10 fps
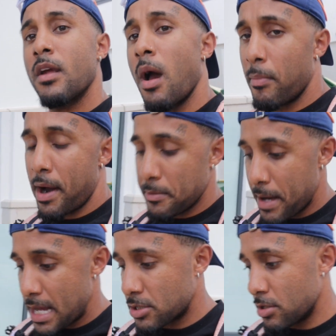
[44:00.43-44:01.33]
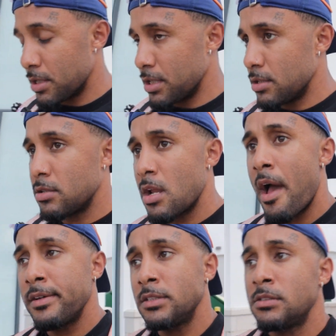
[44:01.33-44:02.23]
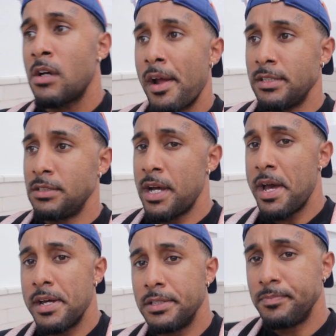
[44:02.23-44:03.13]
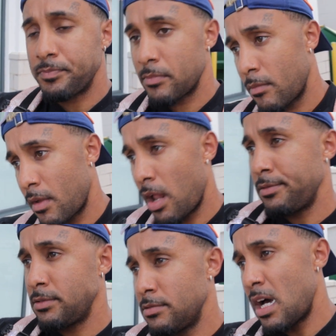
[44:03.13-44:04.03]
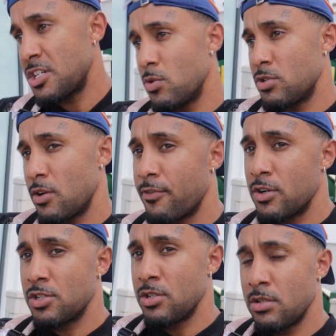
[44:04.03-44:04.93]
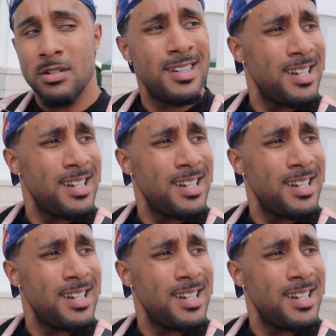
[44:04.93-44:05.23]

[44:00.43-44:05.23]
a brand ambassador again. And last year was her first year.